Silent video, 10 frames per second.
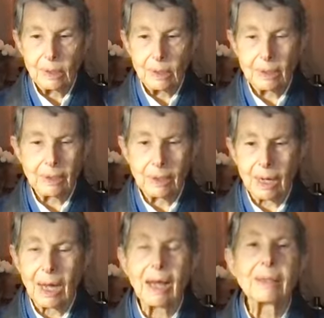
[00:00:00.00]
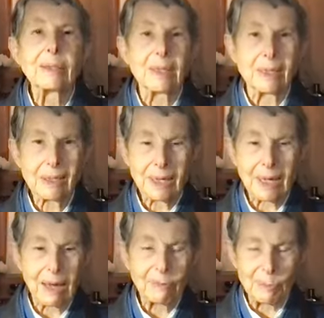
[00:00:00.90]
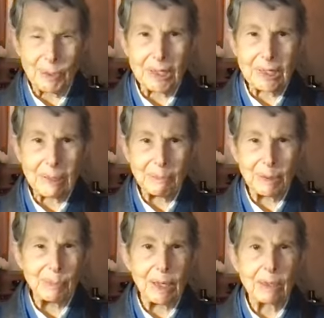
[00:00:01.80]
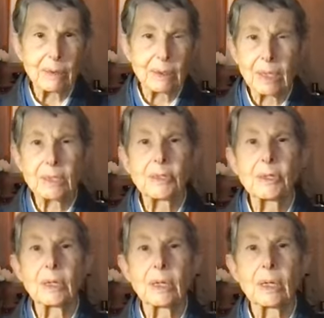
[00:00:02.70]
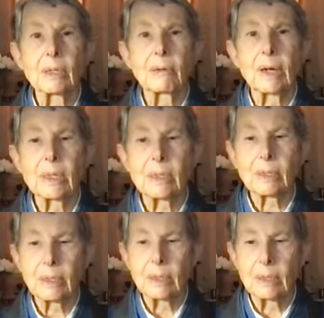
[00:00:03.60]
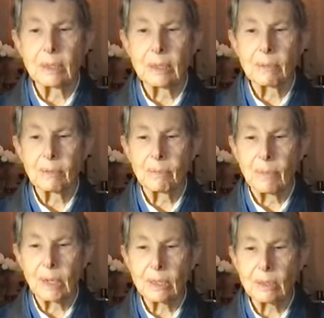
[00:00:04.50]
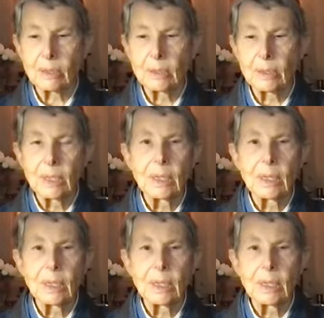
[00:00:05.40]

It's an odd thing to have a precept about not shitting on the grass in modern